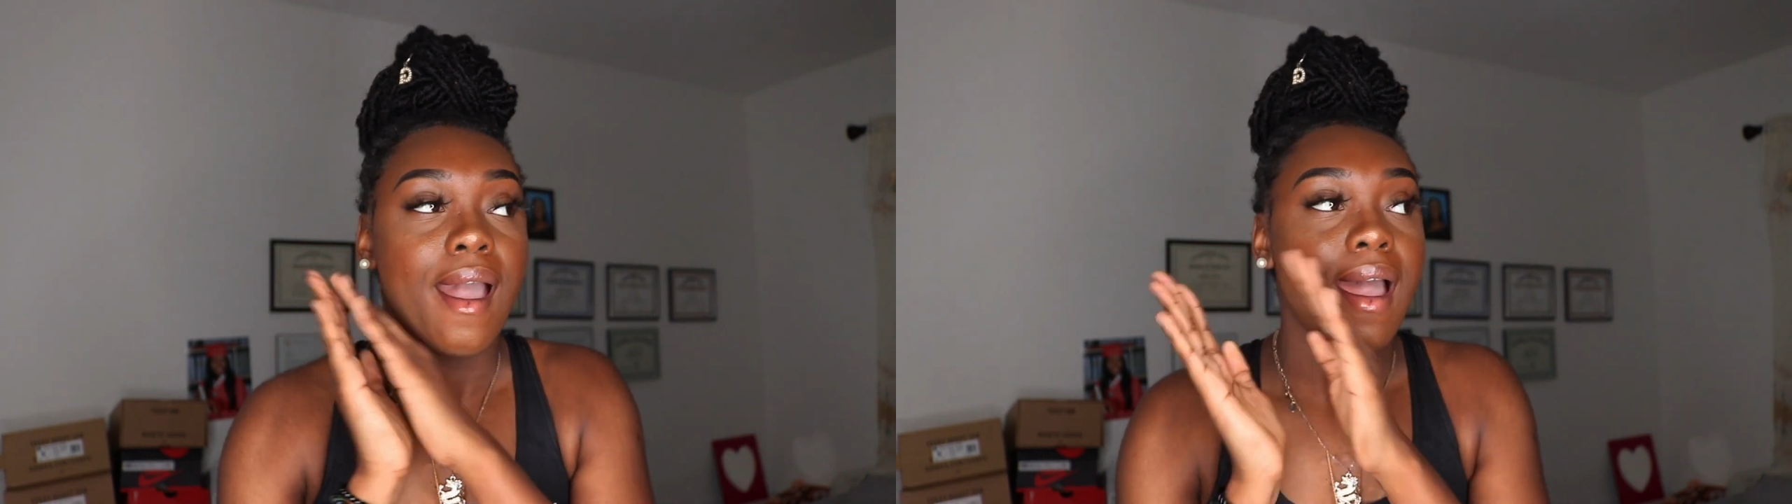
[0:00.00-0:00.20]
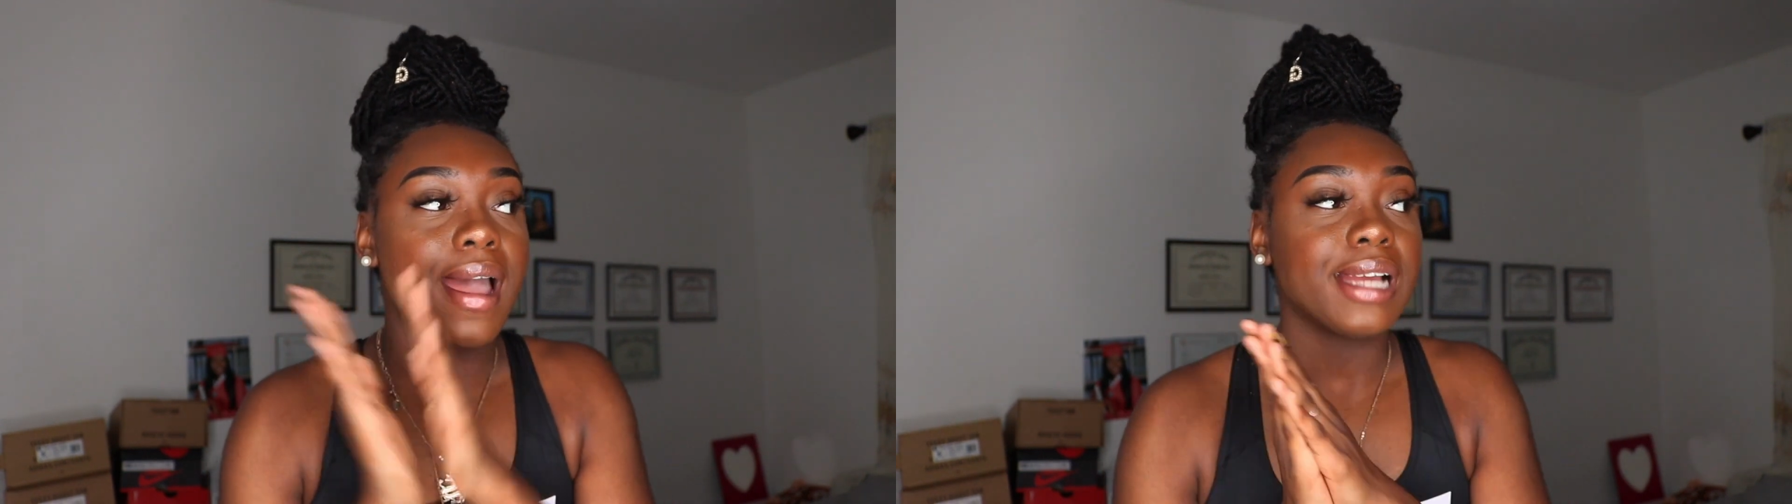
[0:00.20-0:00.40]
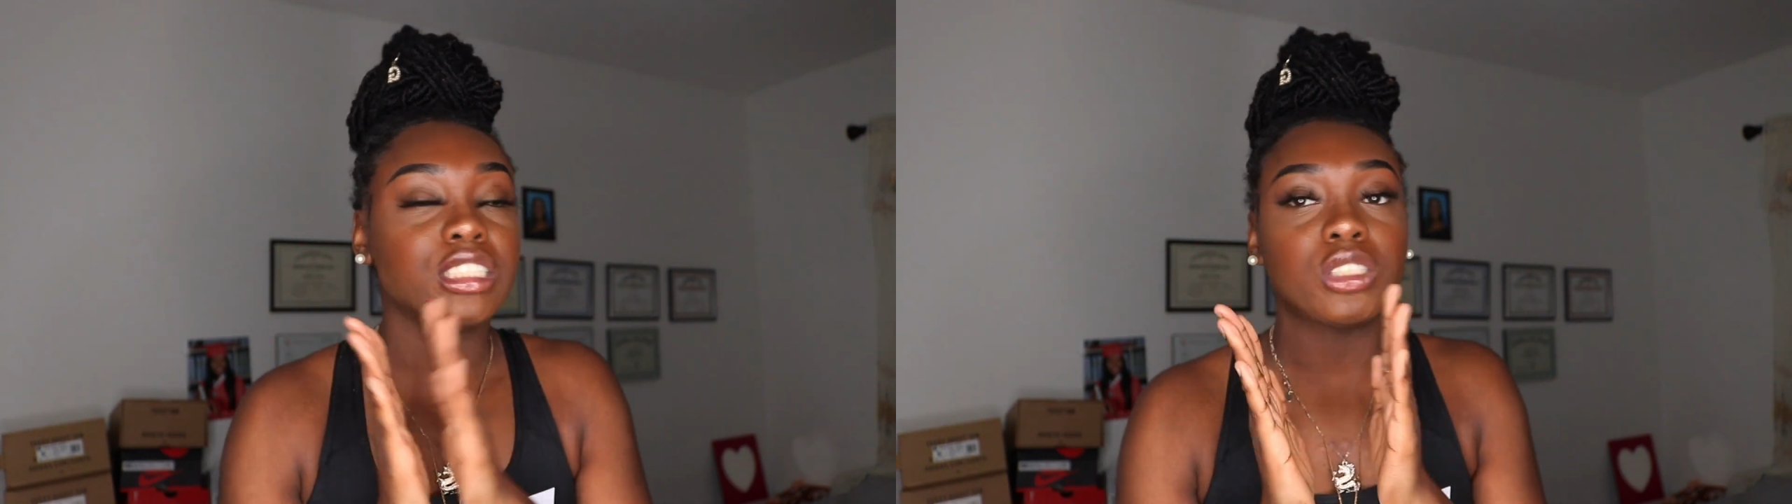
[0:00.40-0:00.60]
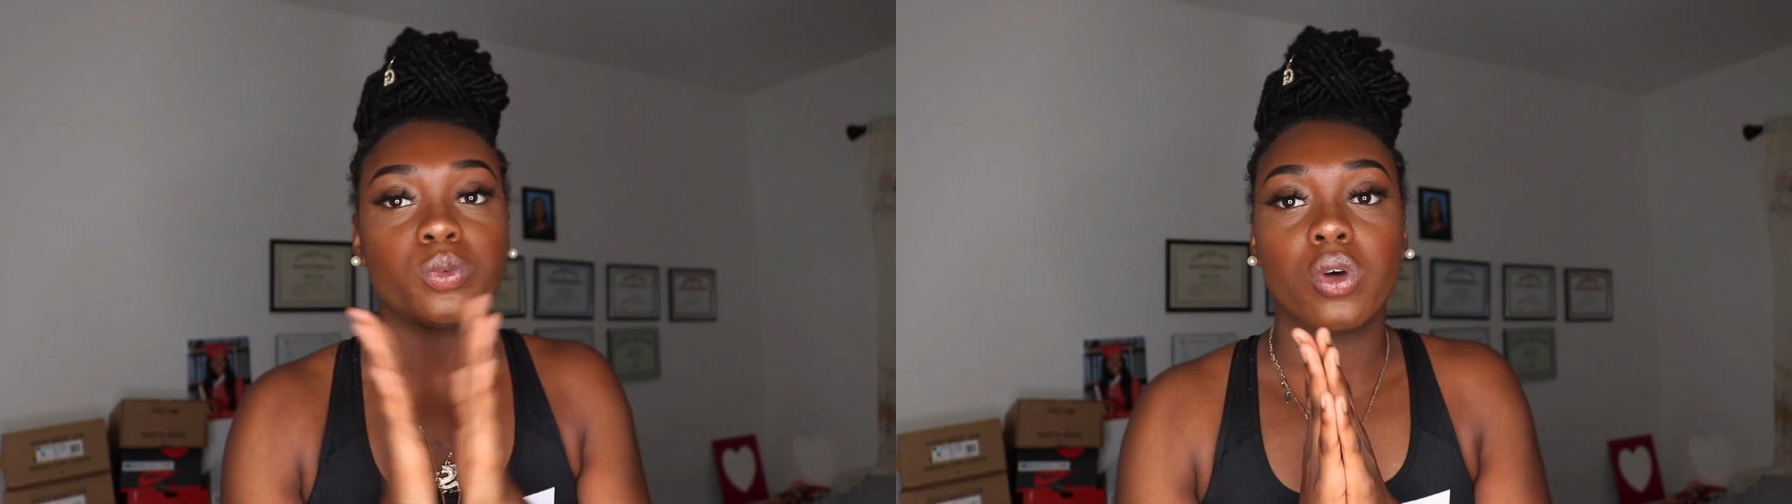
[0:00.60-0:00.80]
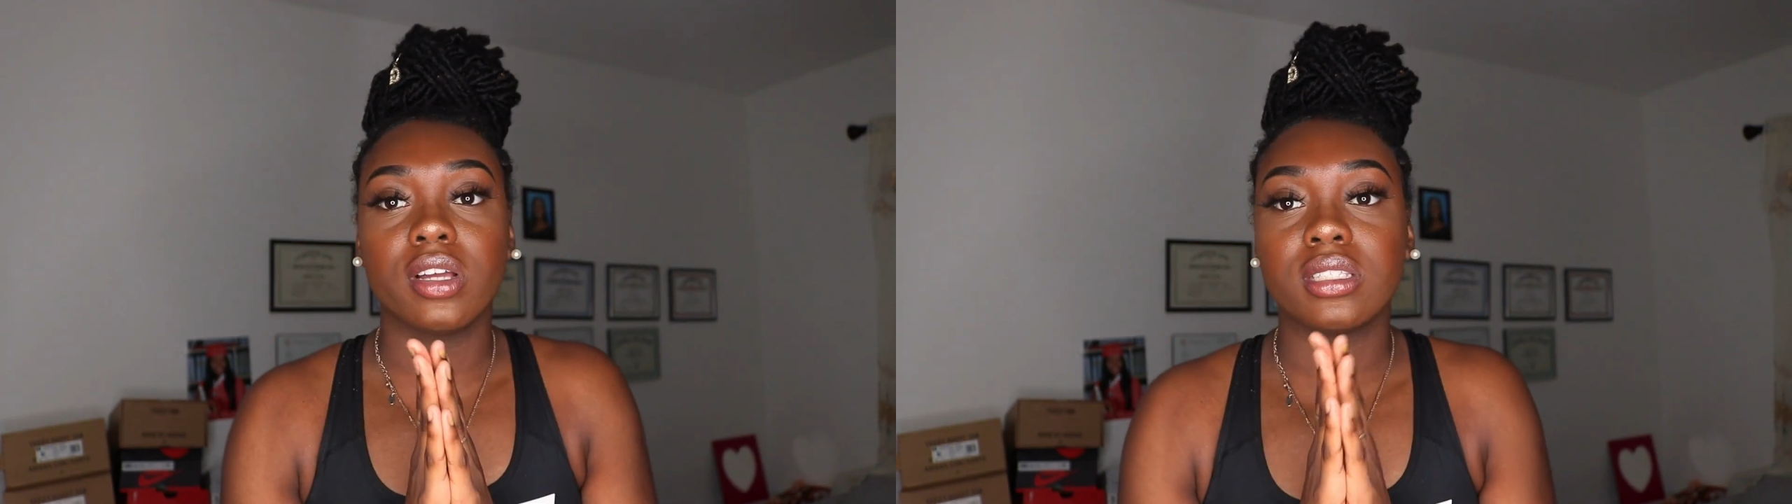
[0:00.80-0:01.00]
I
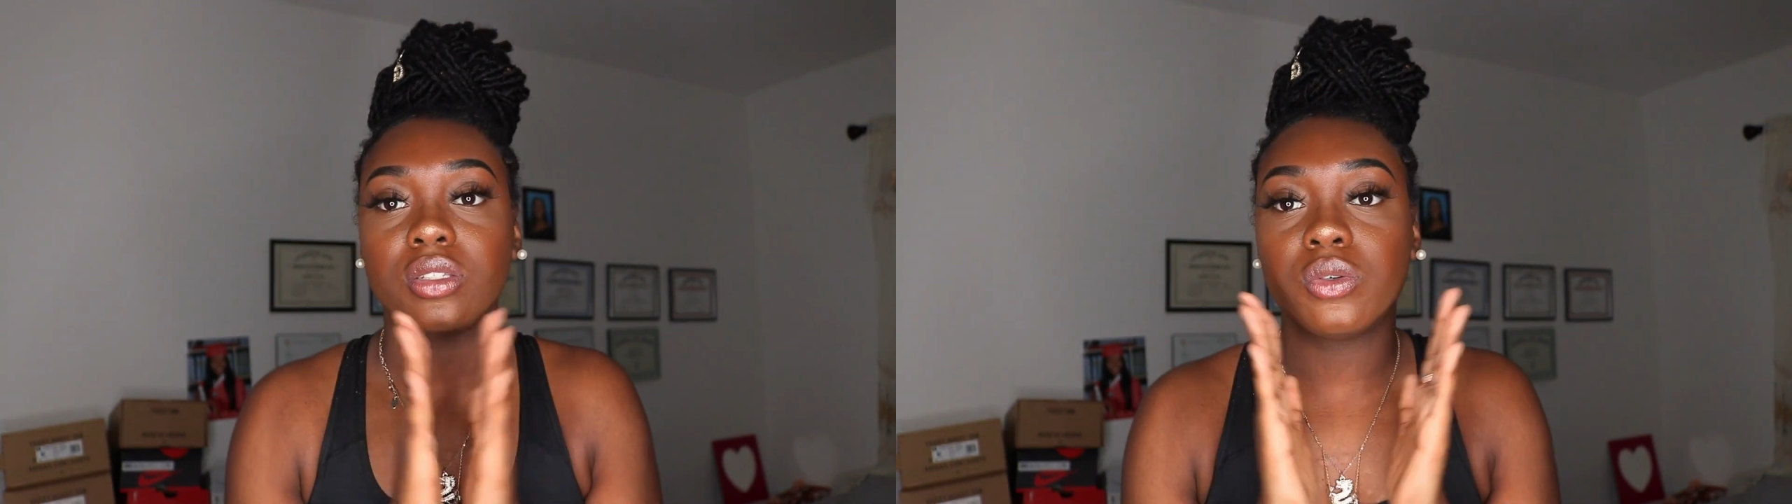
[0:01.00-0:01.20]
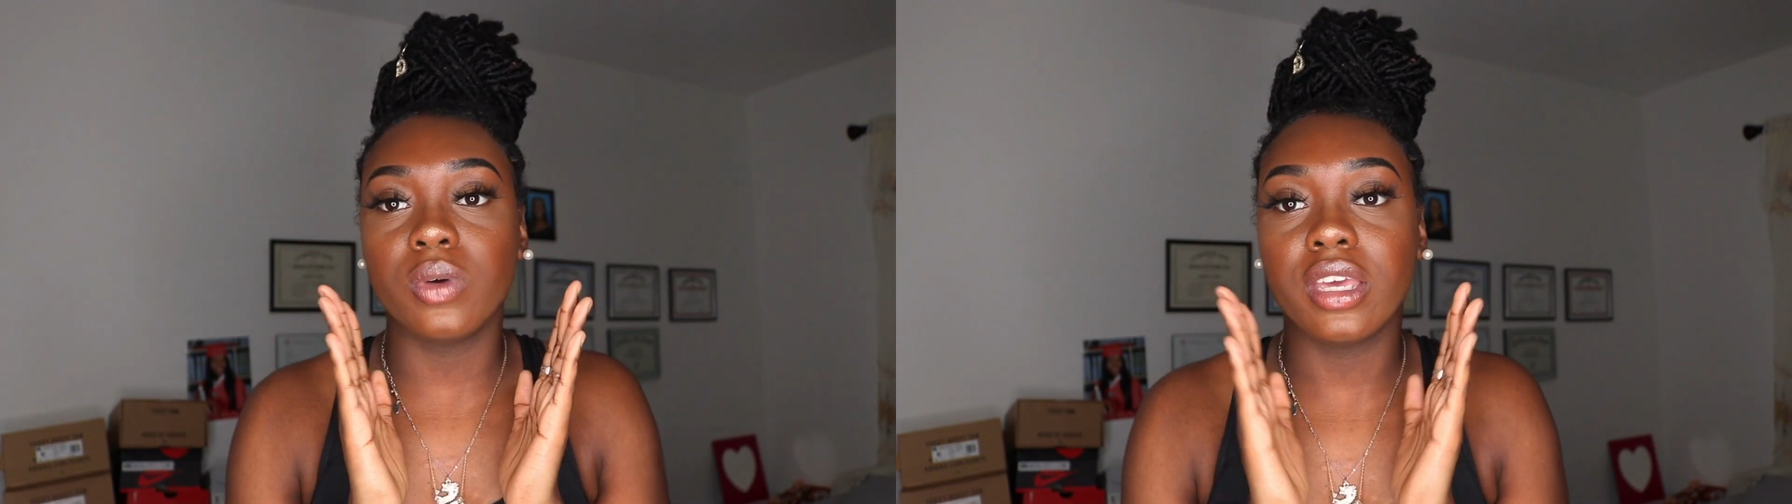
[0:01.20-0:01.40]
just want to